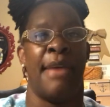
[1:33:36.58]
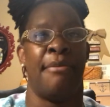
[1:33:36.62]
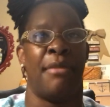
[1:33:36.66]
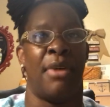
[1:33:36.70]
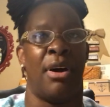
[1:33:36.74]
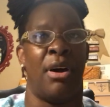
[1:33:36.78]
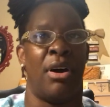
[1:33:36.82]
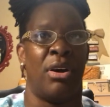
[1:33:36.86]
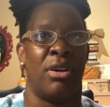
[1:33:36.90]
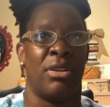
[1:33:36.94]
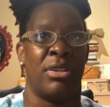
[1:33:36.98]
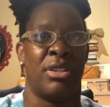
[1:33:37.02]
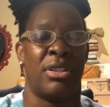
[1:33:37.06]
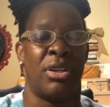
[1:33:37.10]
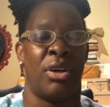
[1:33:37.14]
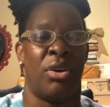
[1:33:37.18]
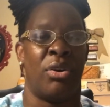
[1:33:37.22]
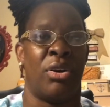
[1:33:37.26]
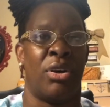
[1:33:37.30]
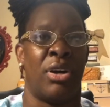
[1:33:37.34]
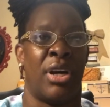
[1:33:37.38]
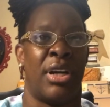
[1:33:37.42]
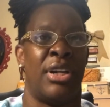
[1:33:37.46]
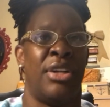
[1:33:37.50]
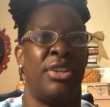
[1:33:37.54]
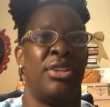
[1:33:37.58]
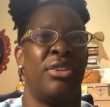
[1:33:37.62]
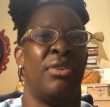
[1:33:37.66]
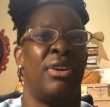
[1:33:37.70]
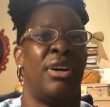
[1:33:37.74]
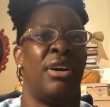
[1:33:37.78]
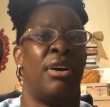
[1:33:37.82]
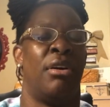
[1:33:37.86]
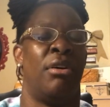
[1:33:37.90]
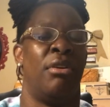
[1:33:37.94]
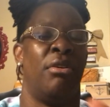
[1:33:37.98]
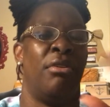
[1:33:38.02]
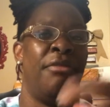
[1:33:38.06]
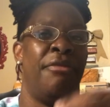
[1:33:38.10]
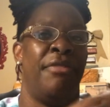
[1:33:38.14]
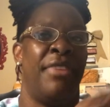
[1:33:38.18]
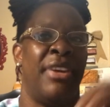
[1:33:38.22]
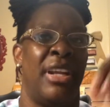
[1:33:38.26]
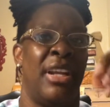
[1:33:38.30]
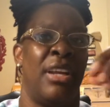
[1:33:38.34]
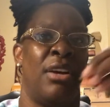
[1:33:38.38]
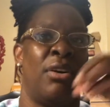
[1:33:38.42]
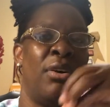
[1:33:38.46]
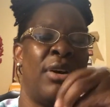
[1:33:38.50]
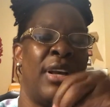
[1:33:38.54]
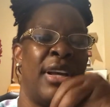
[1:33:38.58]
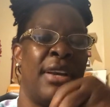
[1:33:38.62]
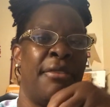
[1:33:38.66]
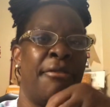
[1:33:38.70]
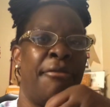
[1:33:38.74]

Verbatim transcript: And it shows how they are scored.